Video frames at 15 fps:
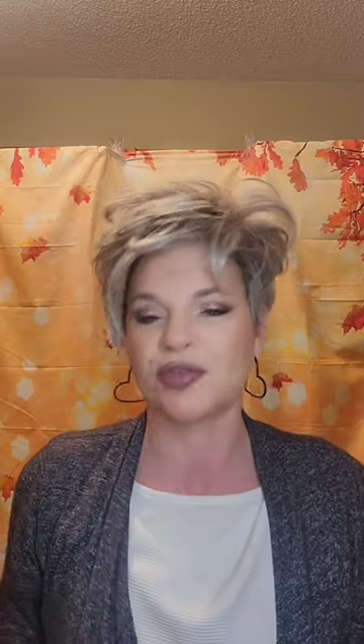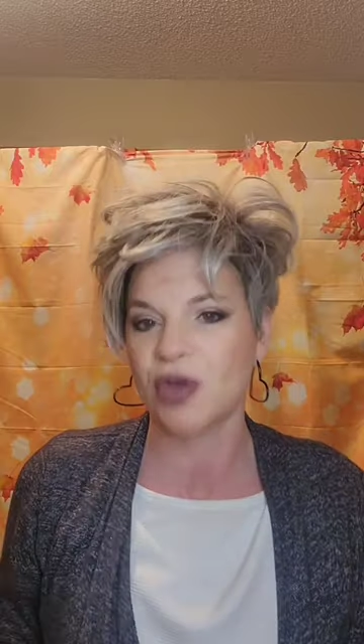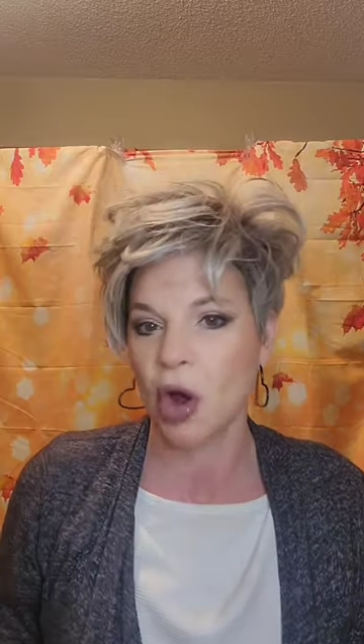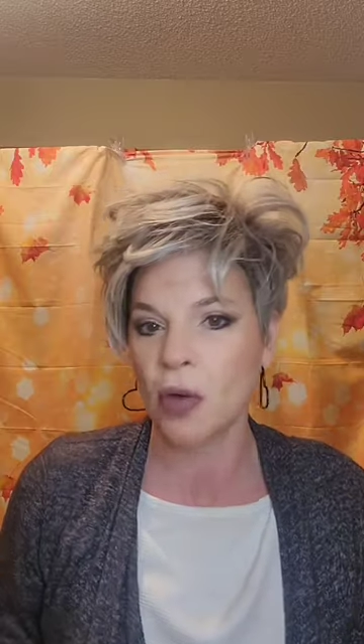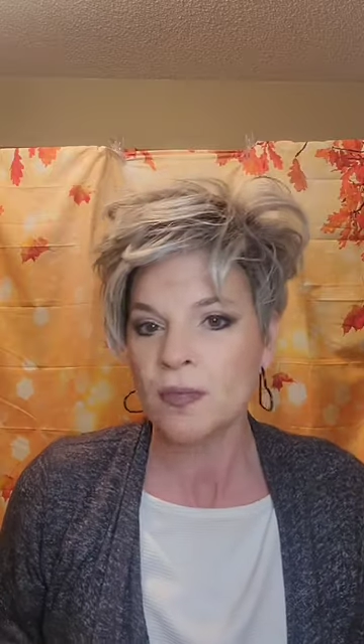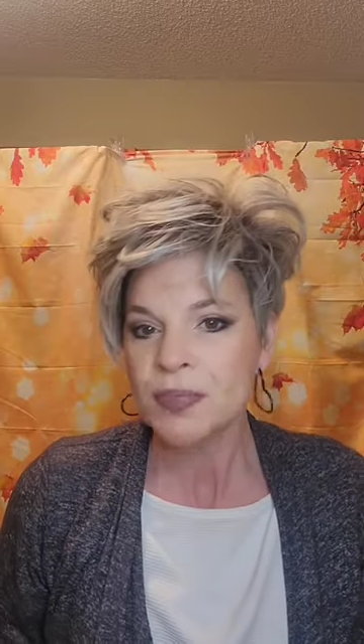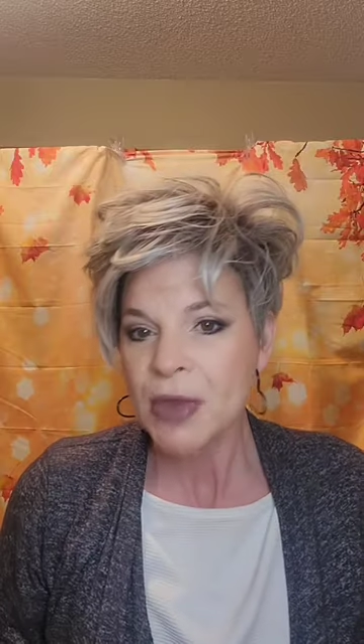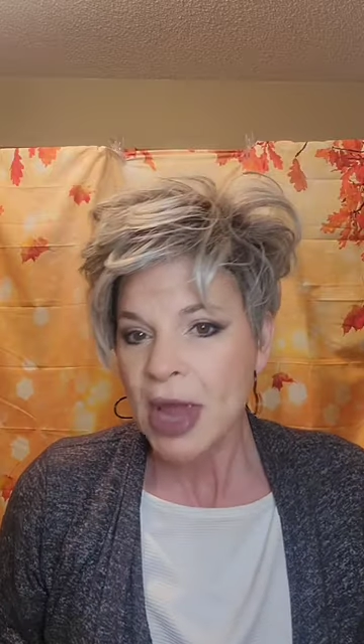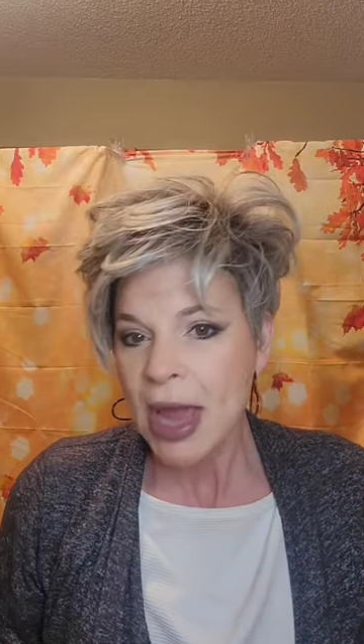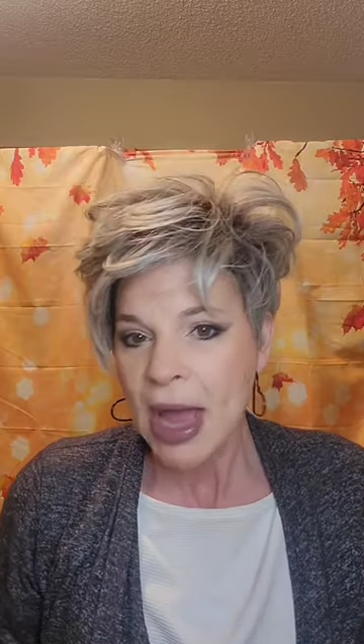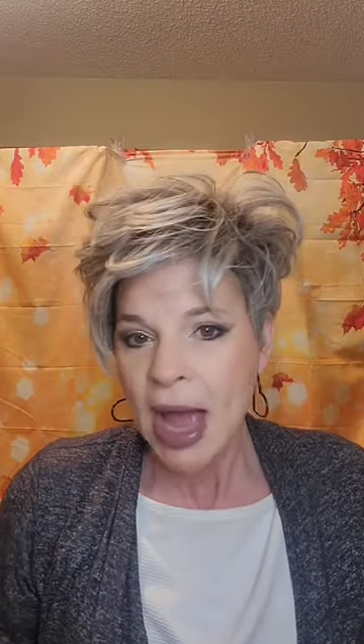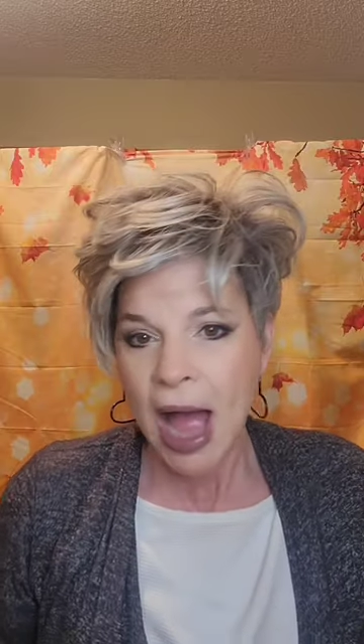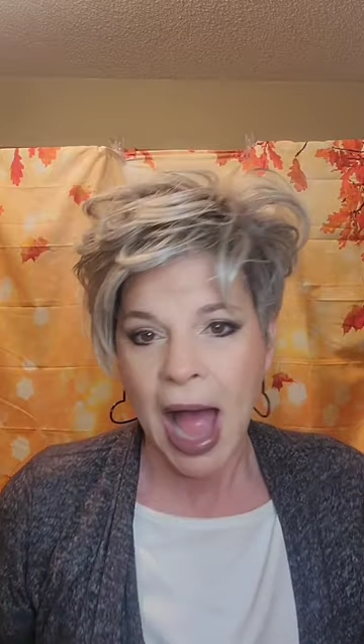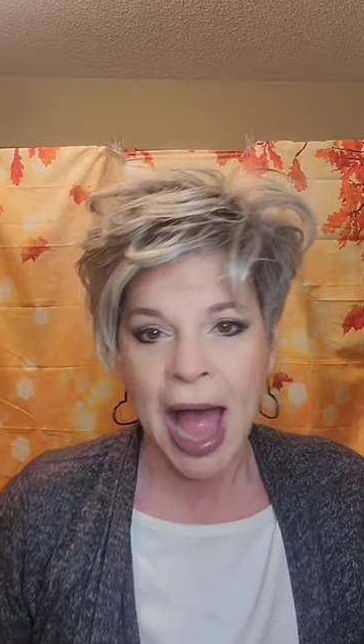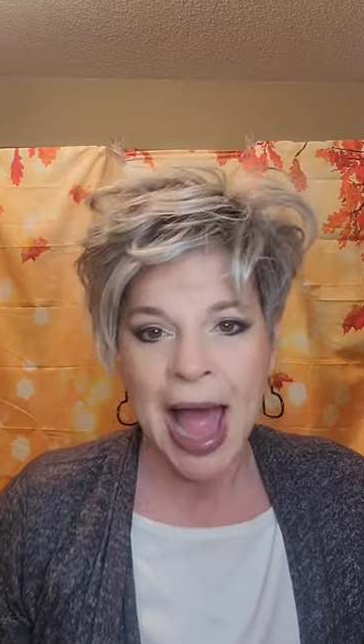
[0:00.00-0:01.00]
So
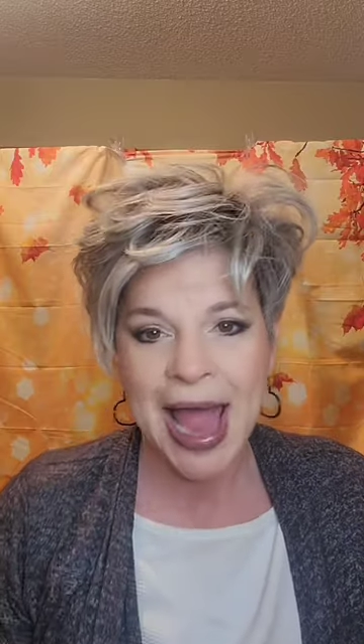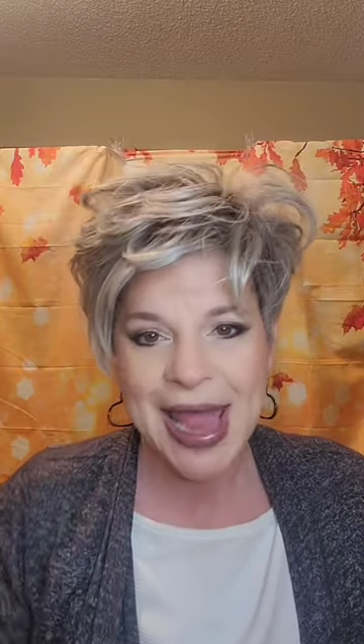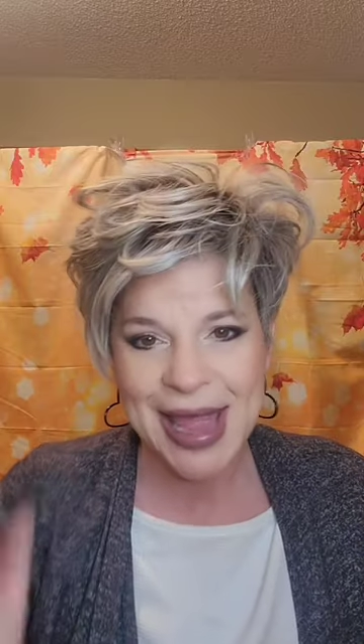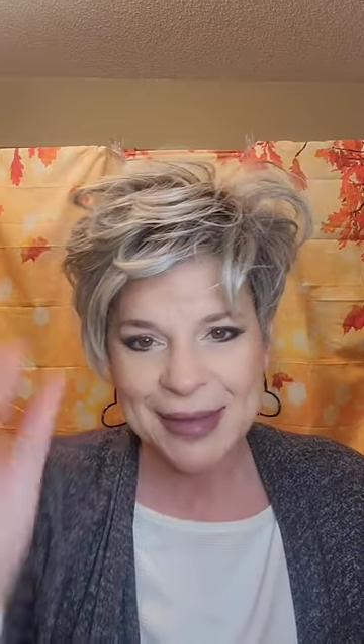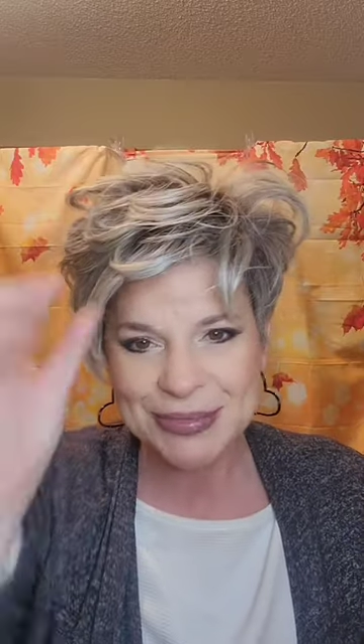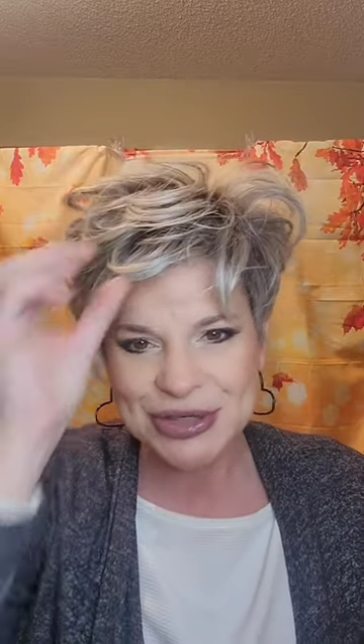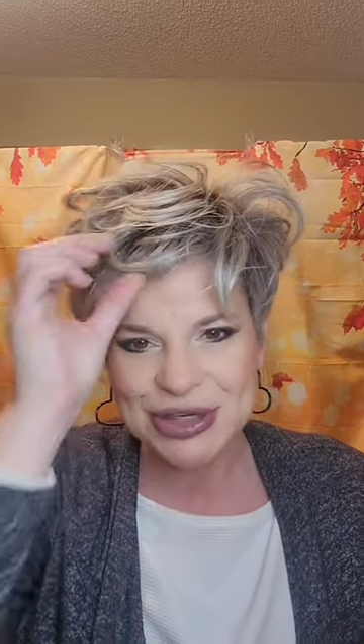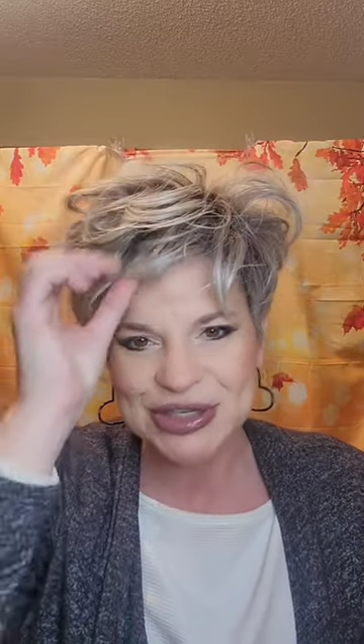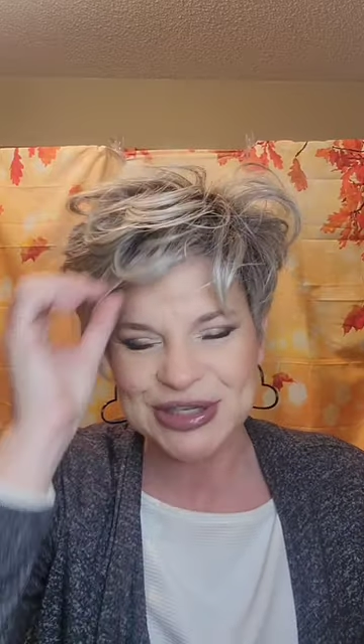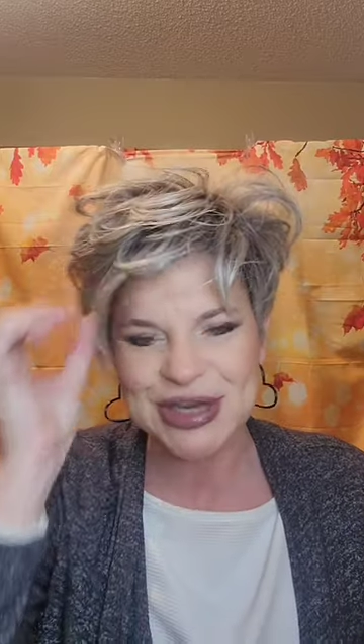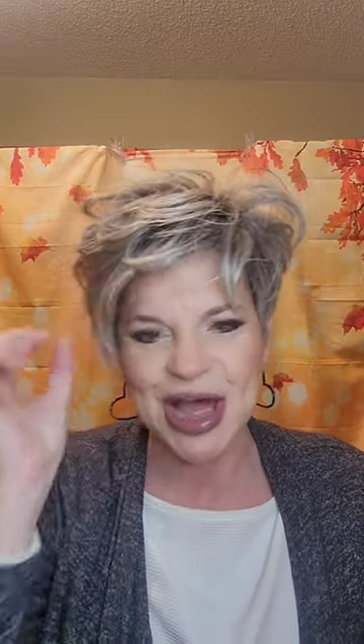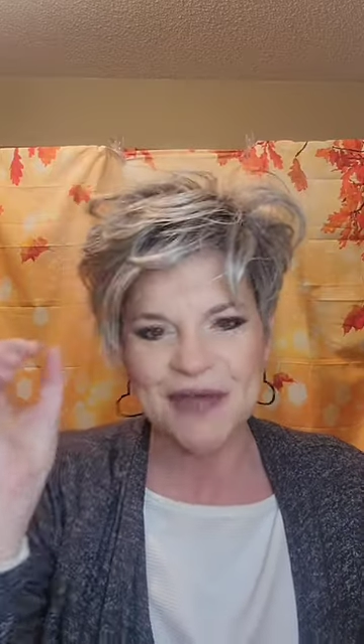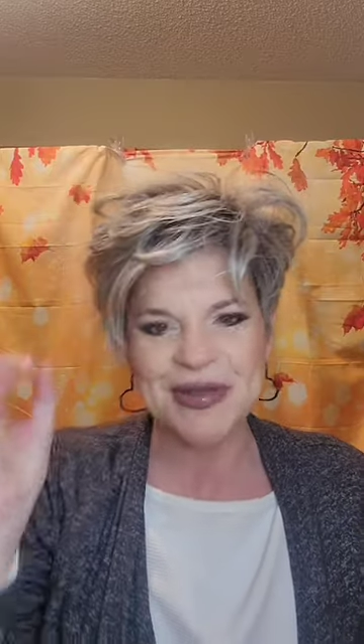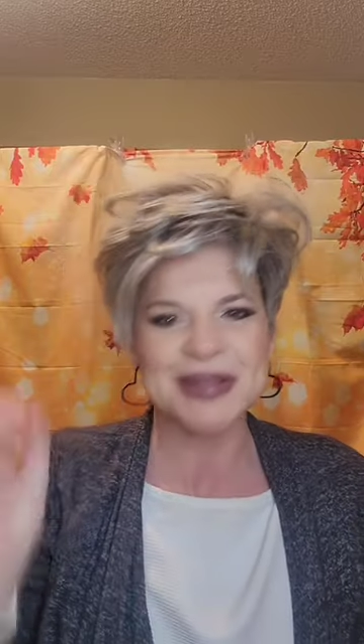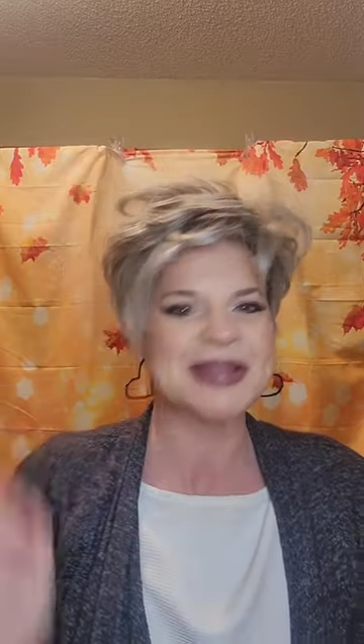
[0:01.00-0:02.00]
I am just
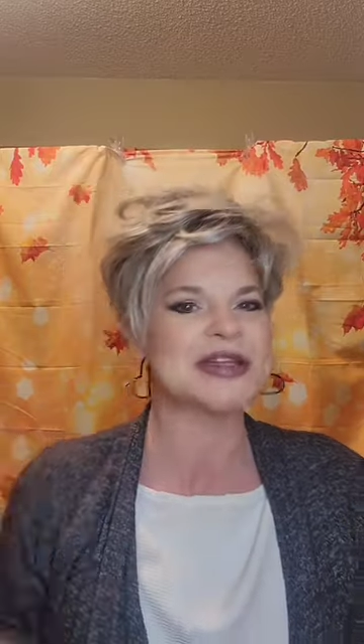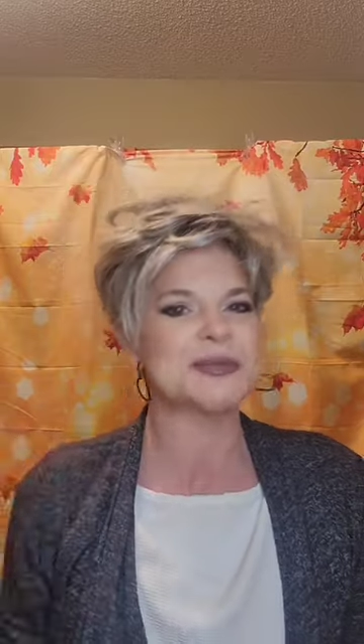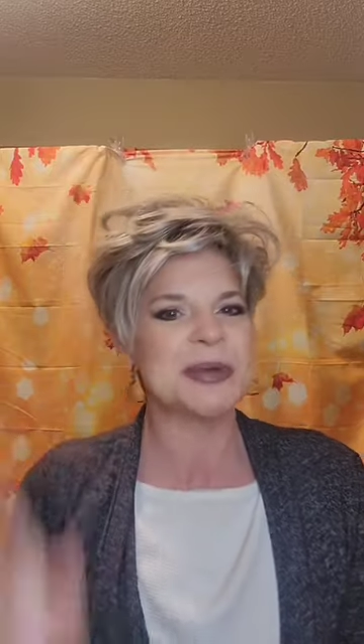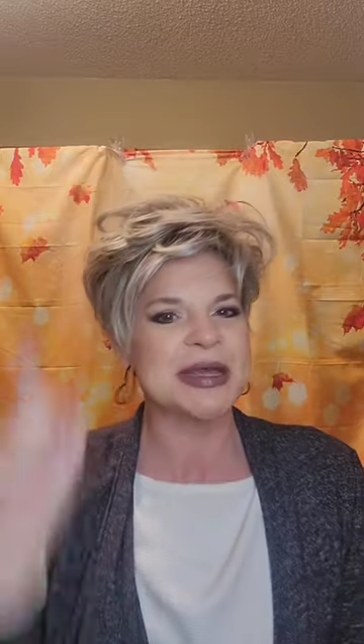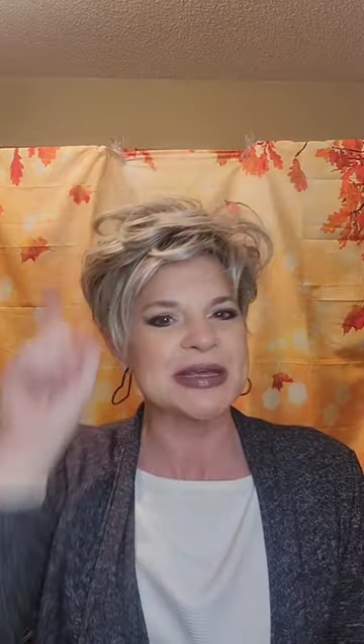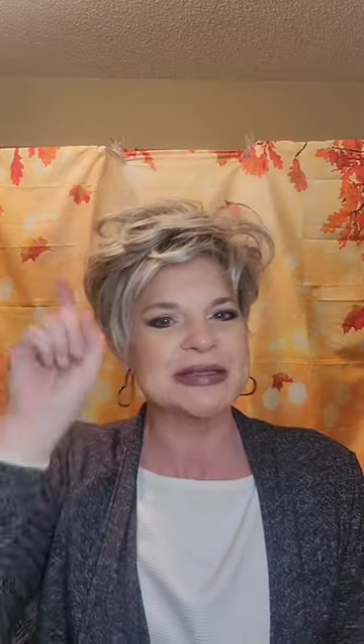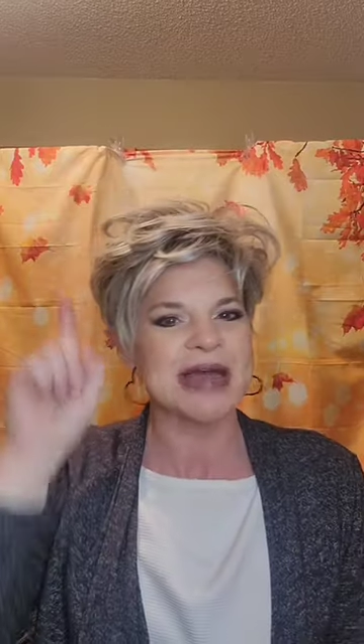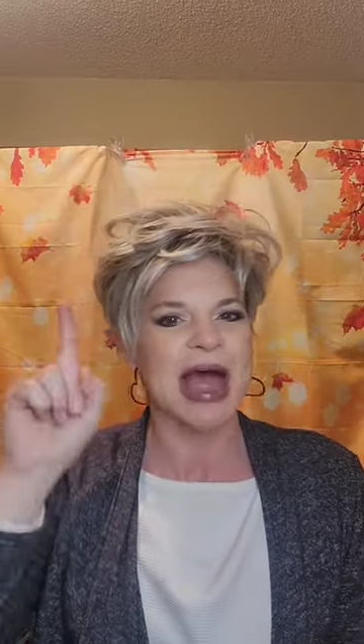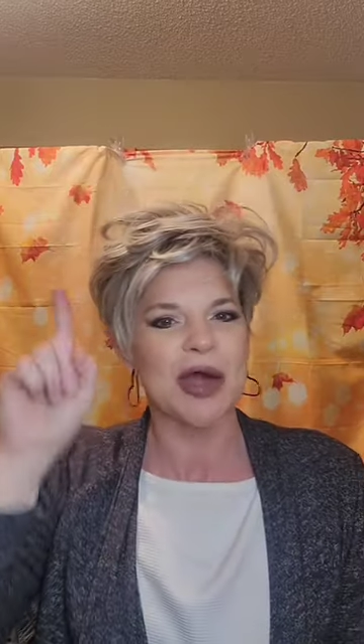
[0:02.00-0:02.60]
loving this piece.